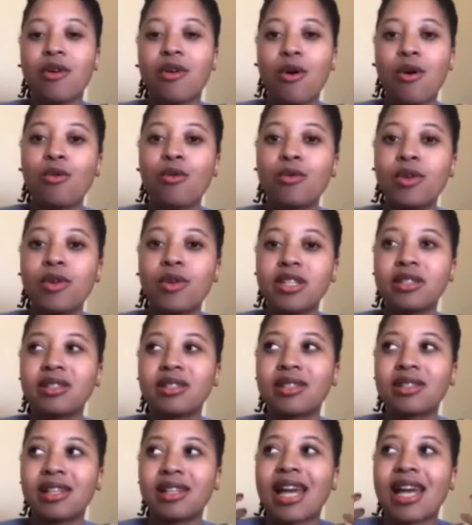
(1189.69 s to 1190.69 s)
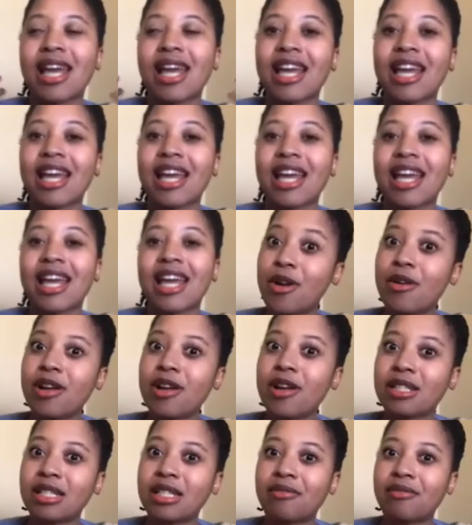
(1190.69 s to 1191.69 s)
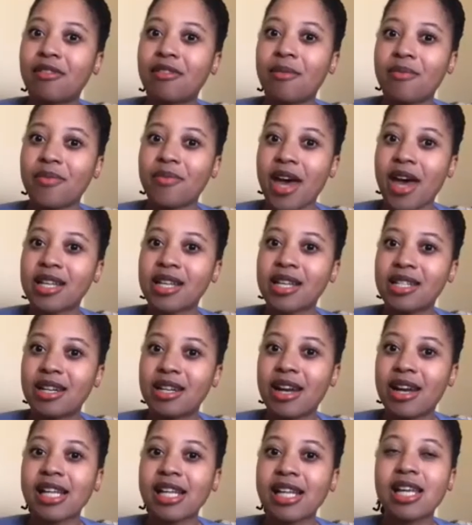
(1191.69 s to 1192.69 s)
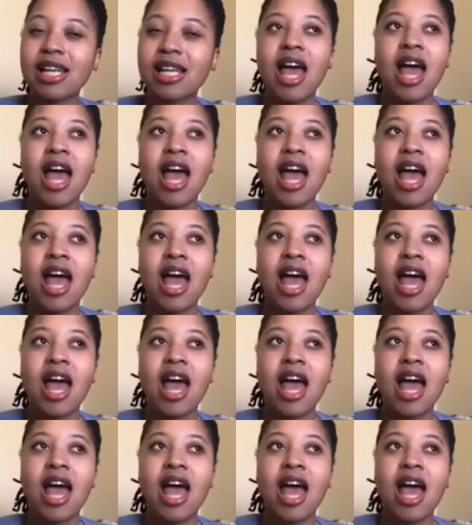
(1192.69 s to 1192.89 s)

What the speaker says: always like experienced from that, right?